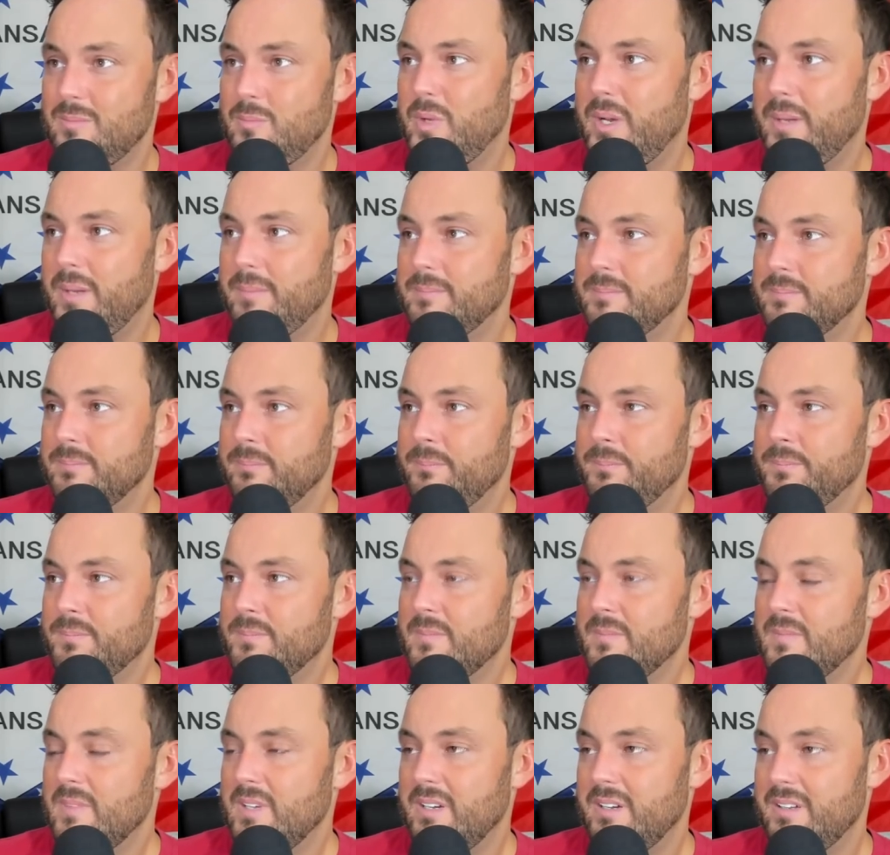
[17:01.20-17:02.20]
But
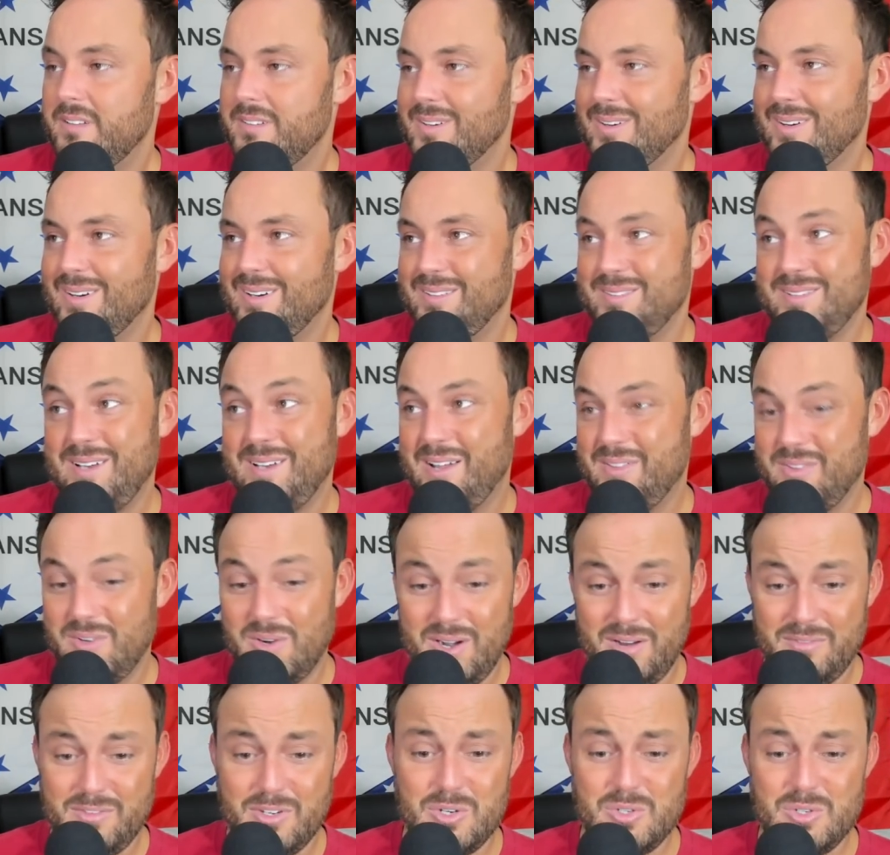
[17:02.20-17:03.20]
they're gonna
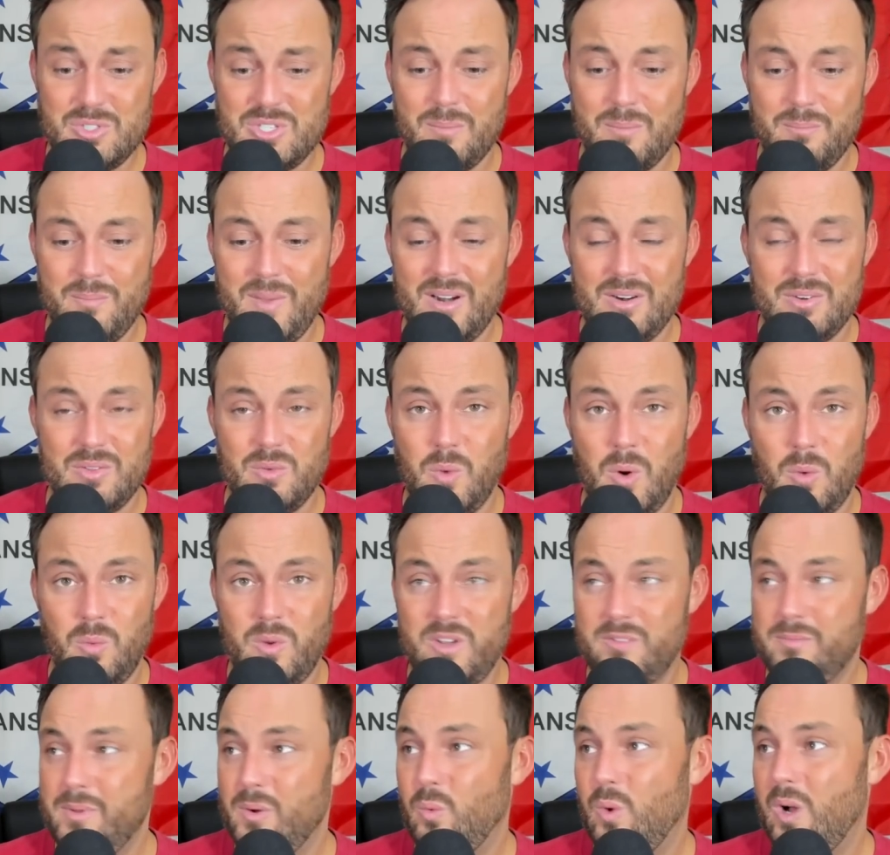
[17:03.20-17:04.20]
have to do something better than what
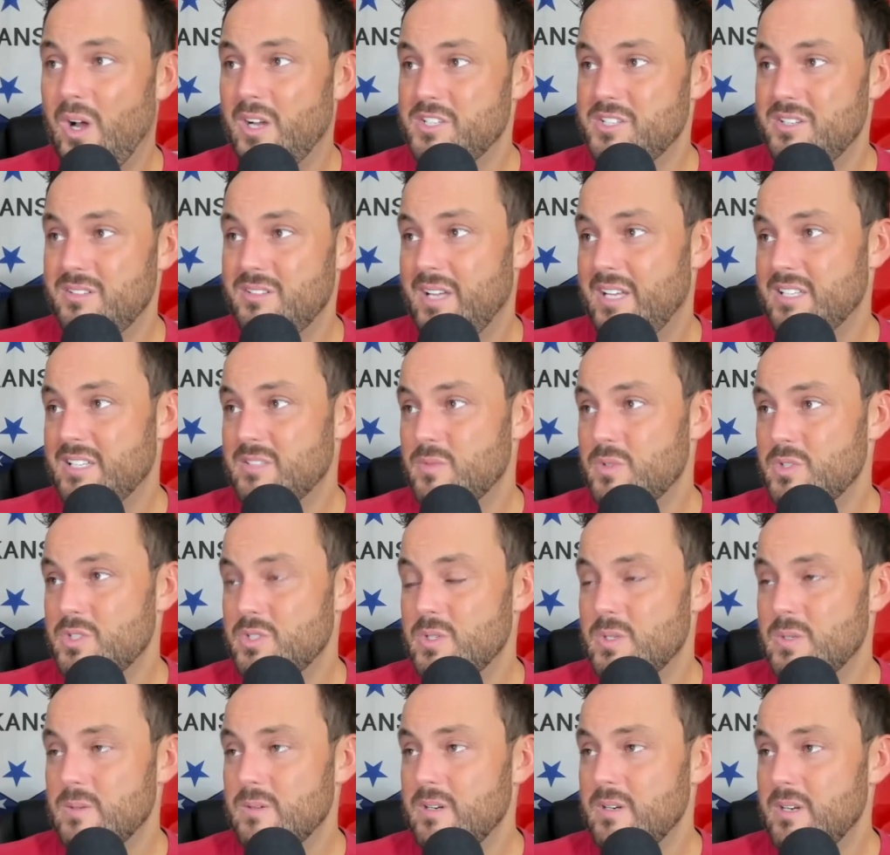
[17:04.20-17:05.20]
we've been watching.
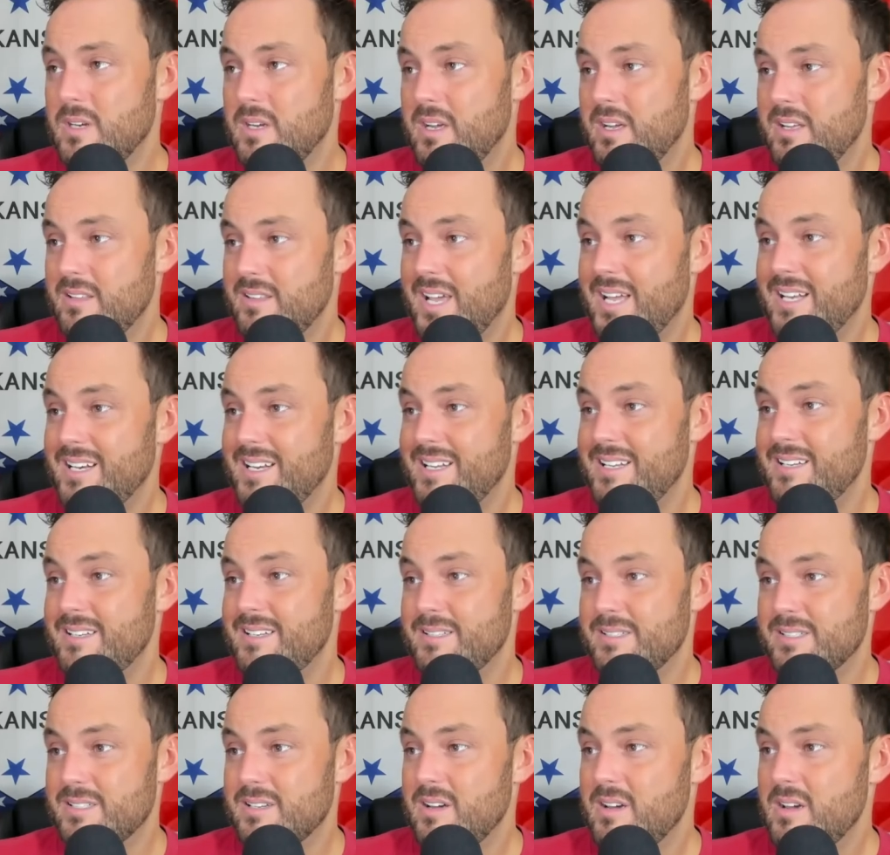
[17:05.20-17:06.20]
That is
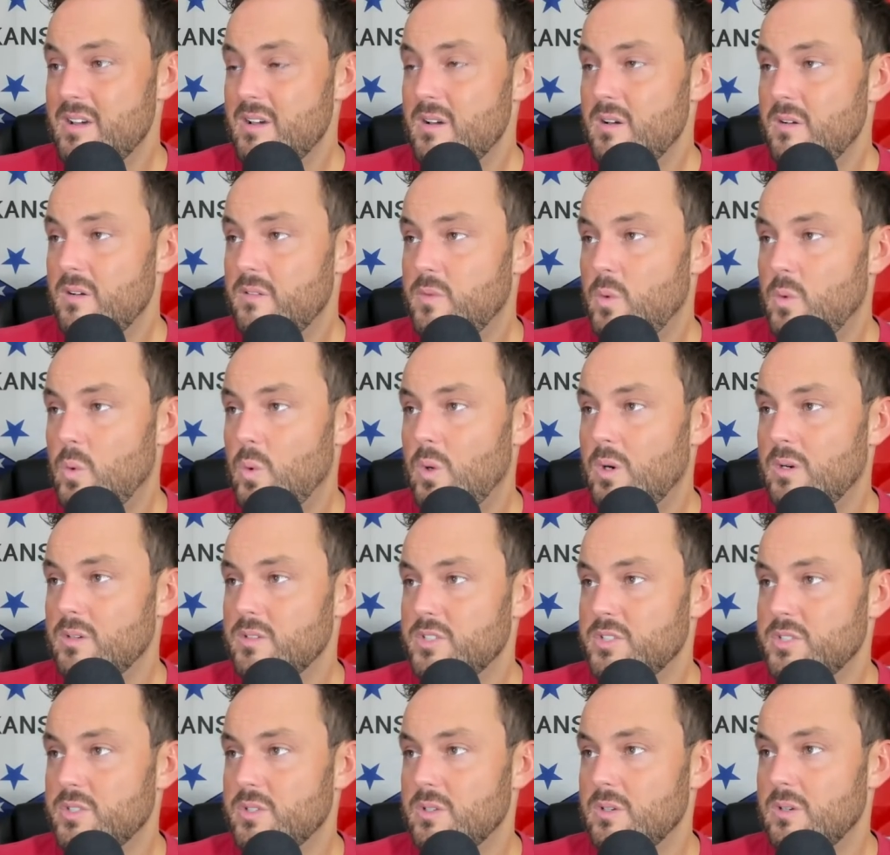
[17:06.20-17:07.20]
for
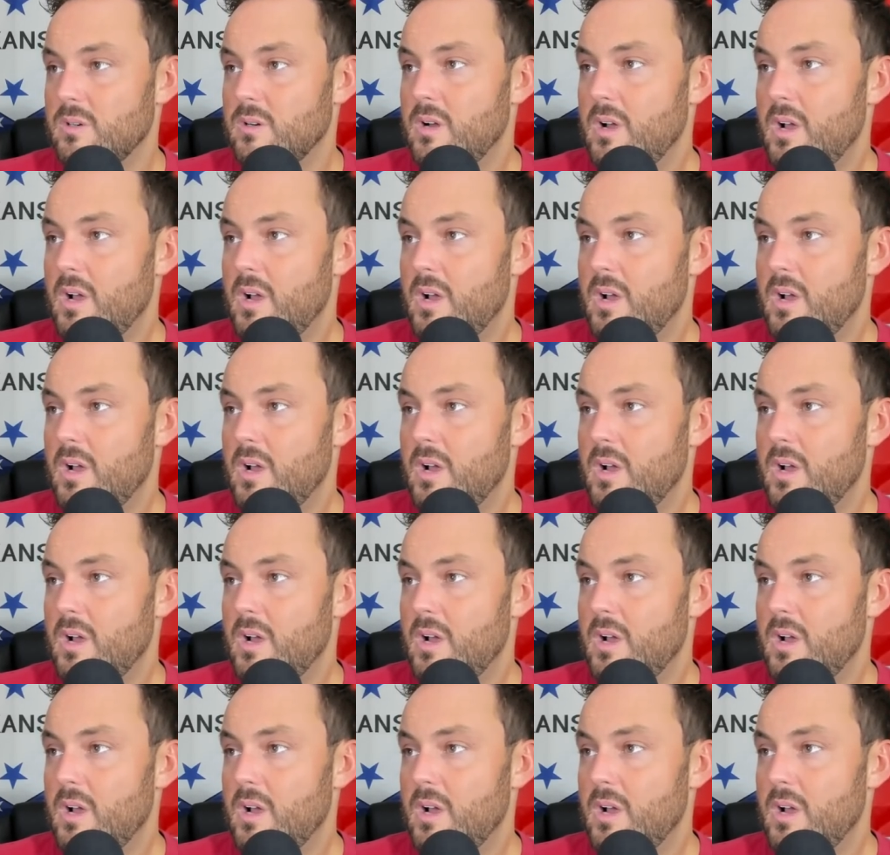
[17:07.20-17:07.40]
sure.